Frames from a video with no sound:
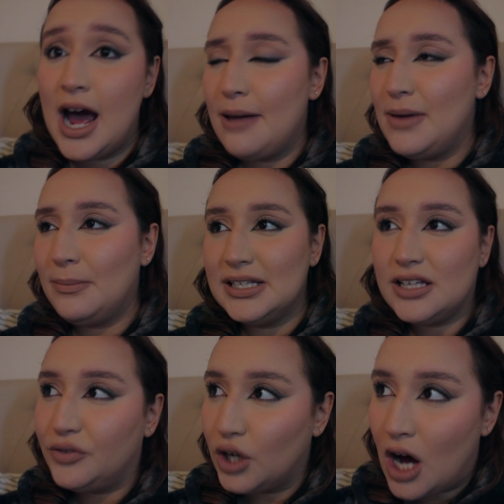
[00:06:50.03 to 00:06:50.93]
I make
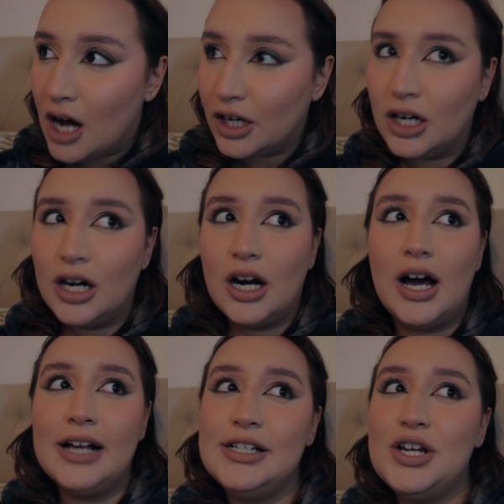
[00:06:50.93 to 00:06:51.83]
myself look hotter.
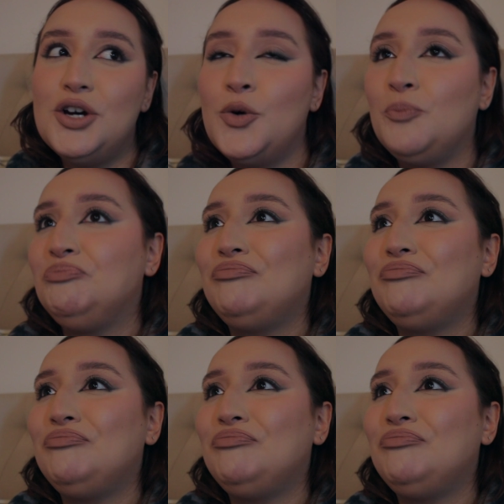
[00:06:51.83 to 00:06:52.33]
I do.